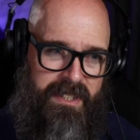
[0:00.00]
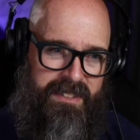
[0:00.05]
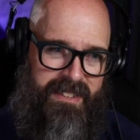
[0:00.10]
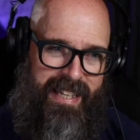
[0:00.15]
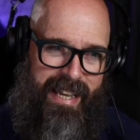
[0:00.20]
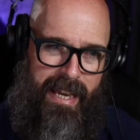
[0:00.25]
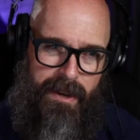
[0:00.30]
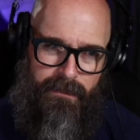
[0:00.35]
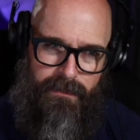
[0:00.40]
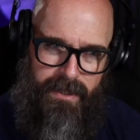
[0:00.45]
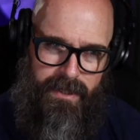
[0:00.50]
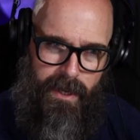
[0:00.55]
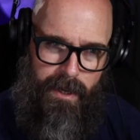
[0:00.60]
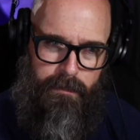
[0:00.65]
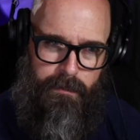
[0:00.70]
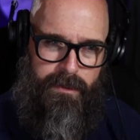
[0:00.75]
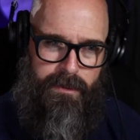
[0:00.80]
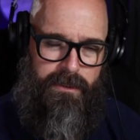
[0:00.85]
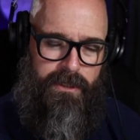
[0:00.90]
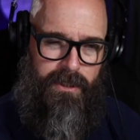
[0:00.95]
is every
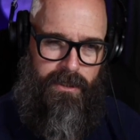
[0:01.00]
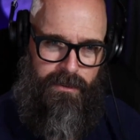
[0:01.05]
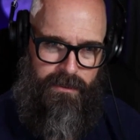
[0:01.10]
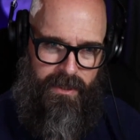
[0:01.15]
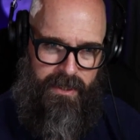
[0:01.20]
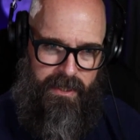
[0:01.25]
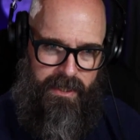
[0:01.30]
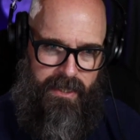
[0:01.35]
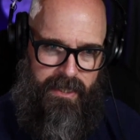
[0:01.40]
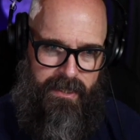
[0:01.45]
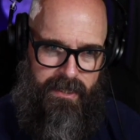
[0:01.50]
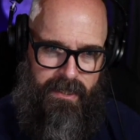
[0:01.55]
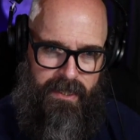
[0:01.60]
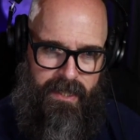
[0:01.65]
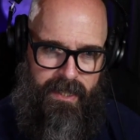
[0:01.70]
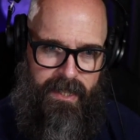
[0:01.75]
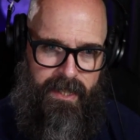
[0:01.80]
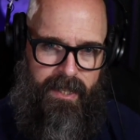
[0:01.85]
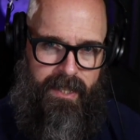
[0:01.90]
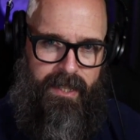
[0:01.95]
opportunity
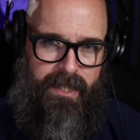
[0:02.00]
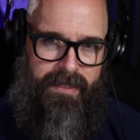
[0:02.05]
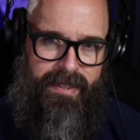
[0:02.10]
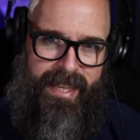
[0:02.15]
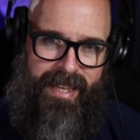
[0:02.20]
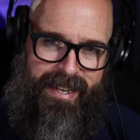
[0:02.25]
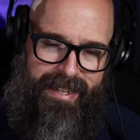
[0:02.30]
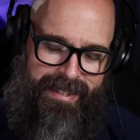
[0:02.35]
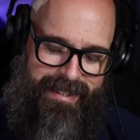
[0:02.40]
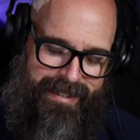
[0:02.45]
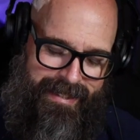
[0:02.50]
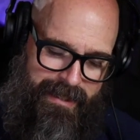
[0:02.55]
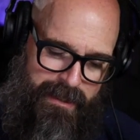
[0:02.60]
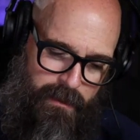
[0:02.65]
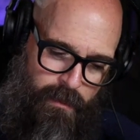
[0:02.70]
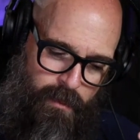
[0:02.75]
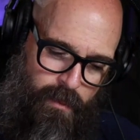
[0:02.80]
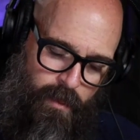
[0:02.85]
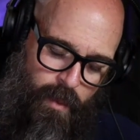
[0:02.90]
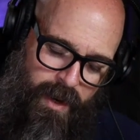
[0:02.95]
that
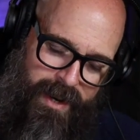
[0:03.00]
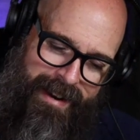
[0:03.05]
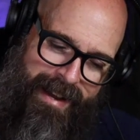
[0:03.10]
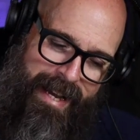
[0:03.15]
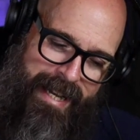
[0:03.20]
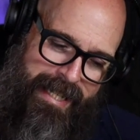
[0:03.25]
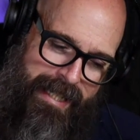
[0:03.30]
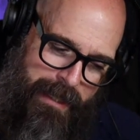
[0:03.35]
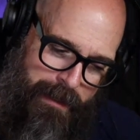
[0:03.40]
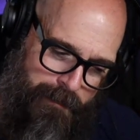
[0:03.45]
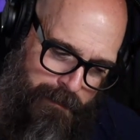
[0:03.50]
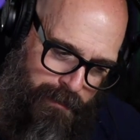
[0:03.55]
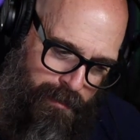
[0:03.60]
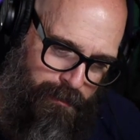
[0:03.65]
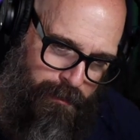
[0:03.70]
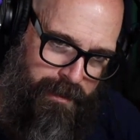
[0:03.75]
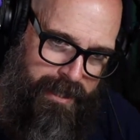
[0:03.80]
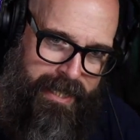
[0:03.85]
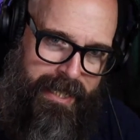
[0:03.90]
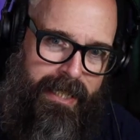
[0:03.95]
where I can
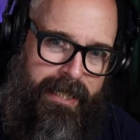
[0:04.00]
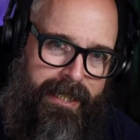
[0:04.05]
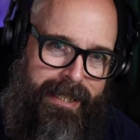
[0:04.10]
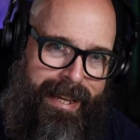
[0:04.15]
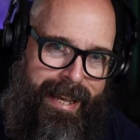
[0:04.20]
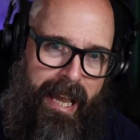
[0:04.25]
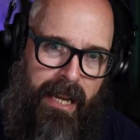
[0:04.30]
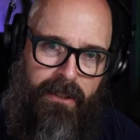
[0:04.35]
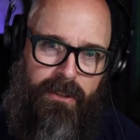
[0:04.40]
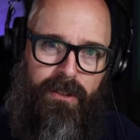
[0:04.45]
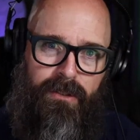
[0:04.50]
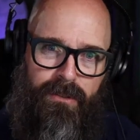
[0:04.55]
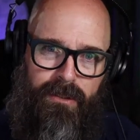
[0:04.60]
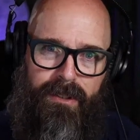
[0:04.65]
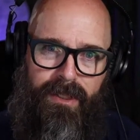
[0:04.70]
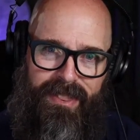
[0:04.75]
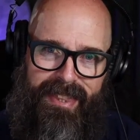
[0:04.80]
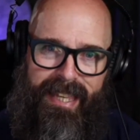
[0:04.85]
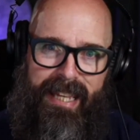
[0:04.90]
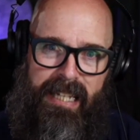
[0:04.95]
bring
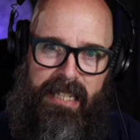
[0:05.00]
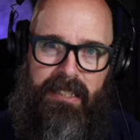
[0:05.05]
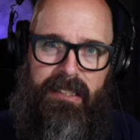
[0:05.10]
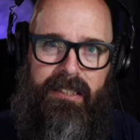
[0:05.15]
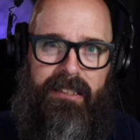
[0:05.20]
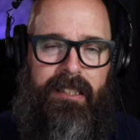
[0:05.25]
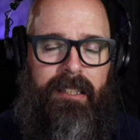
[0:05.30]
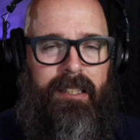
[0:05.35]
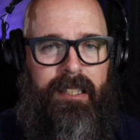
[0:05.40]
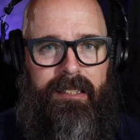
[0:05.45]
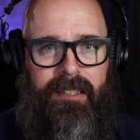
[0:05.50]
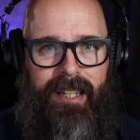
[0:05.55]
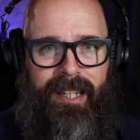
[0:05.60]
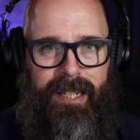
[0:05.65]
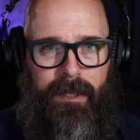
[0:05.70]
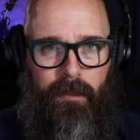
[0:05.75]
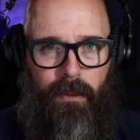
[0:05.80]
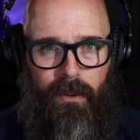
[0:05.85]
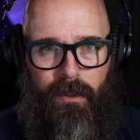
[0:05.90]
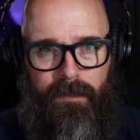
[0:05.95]
extra things to the
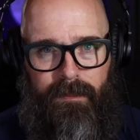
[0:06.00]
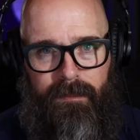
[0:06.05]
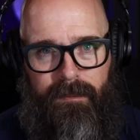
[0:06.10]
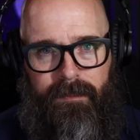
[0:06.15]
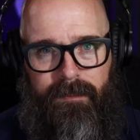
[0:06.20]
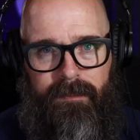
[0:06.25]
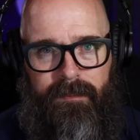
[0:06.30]
table